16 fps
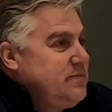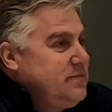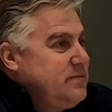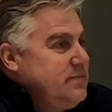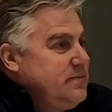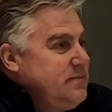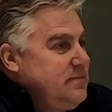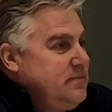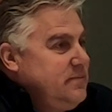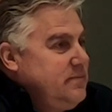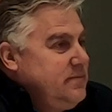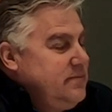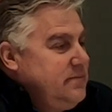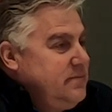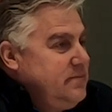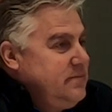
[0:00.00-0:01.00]

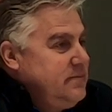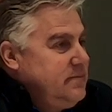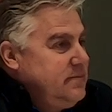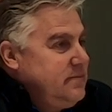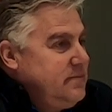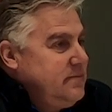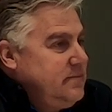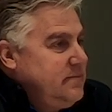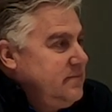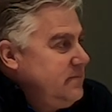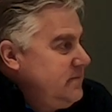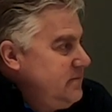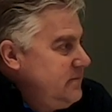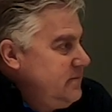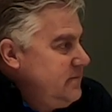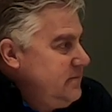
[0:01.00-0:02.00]

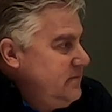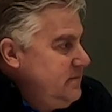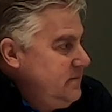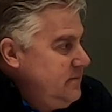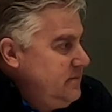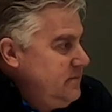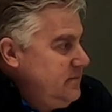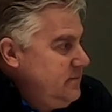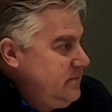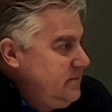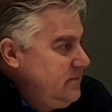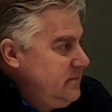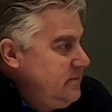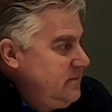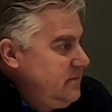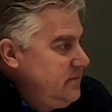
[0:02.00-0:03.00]

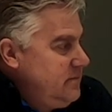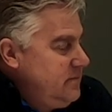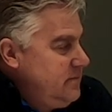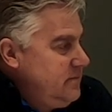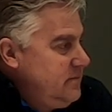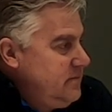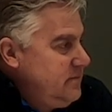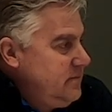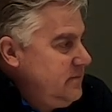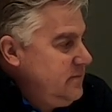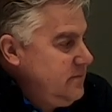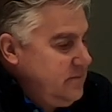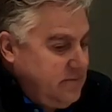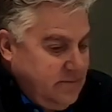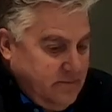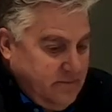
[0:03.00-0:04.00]

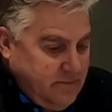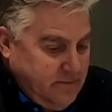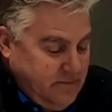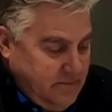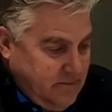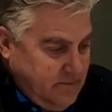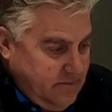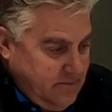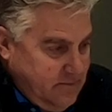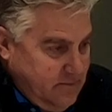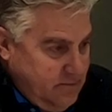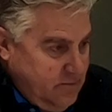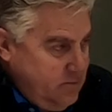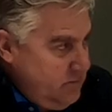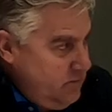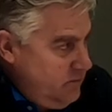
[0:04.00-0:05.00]

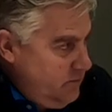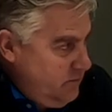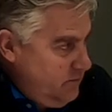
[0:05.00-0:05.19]
This person isn't speaking.